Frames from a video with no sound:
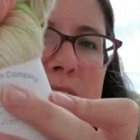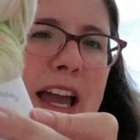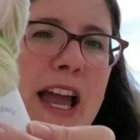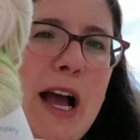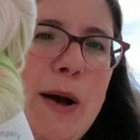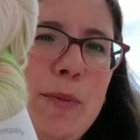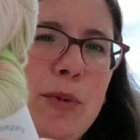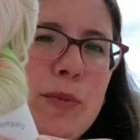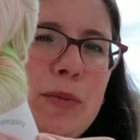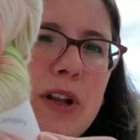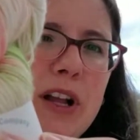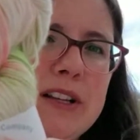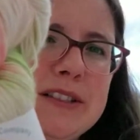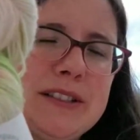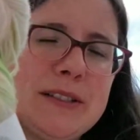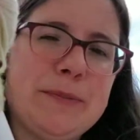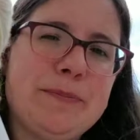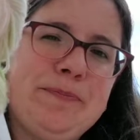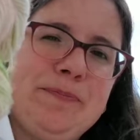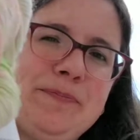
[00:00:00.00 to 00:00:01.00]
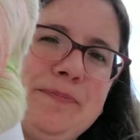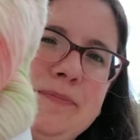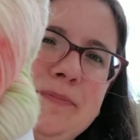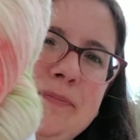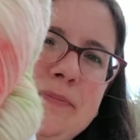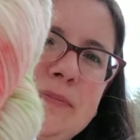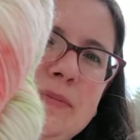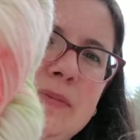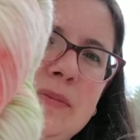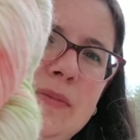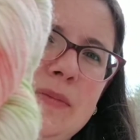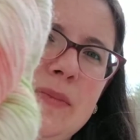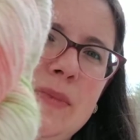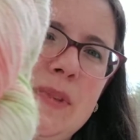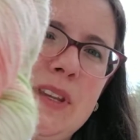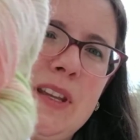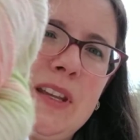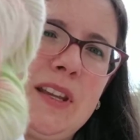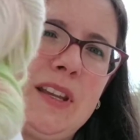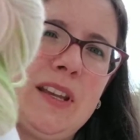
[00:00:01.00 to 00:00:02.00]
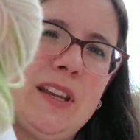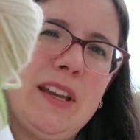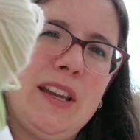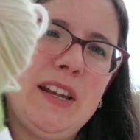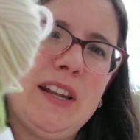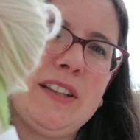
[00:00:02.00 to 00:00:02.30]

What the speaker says: apple blossom. And I